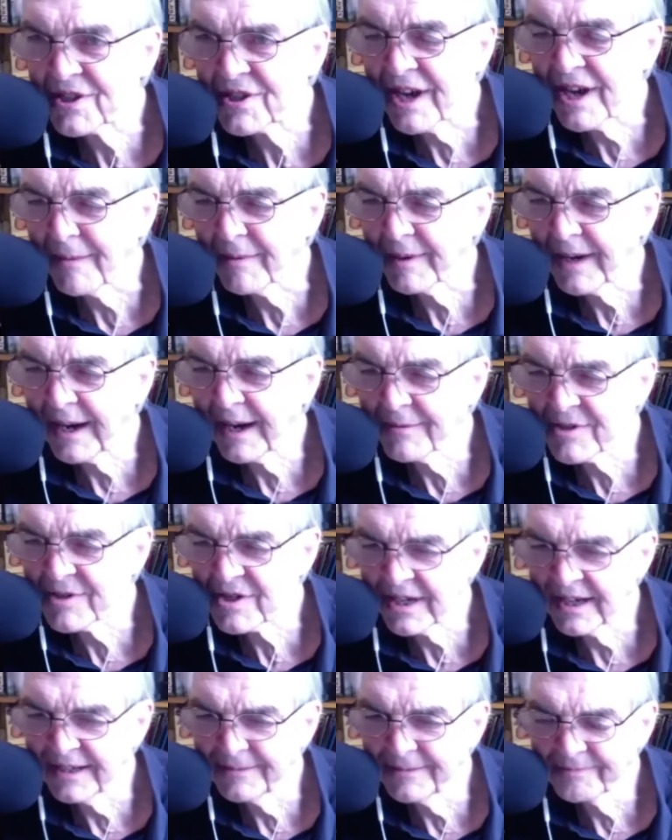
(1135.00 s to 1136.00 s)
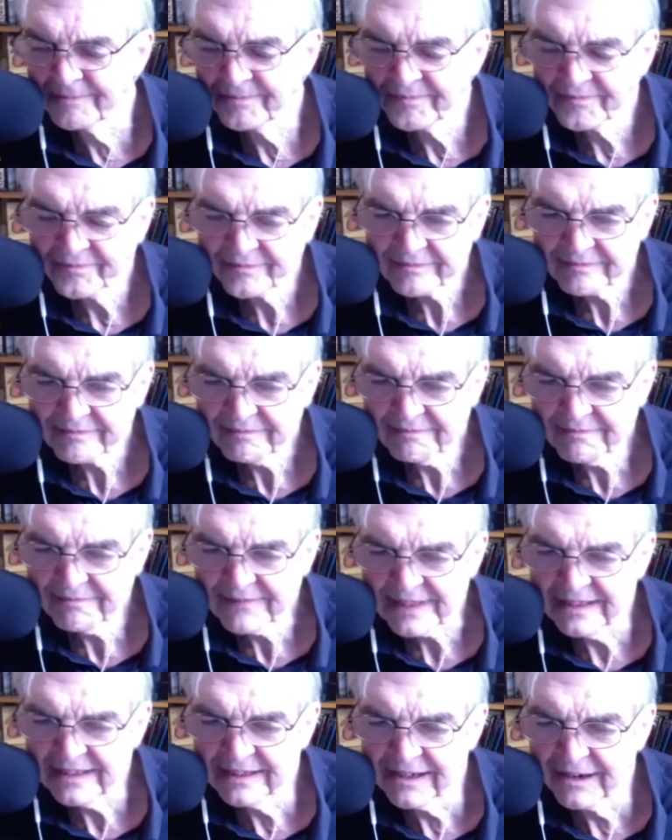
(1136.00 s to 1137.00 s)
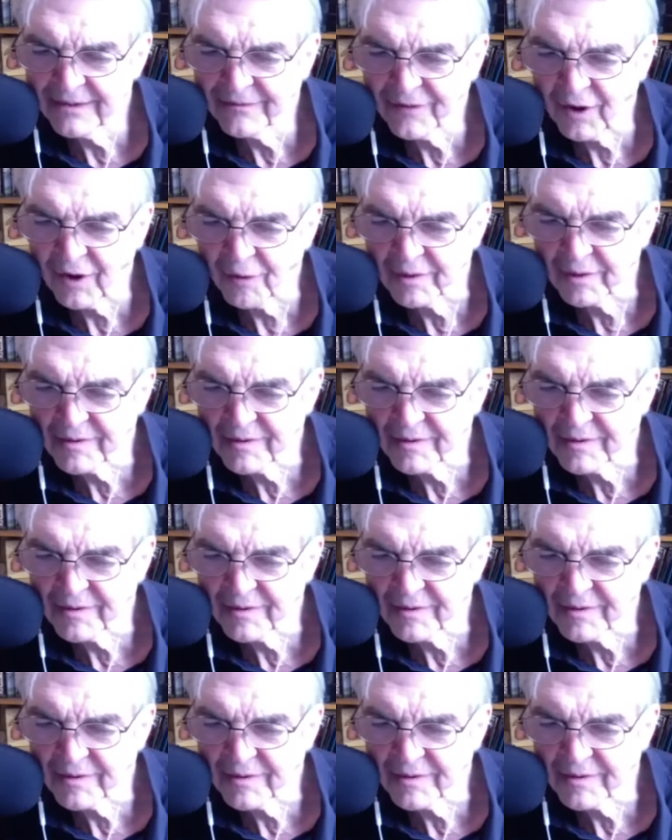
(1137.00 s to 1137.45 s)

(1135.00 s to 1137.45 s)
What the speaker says: this time, and I was, involved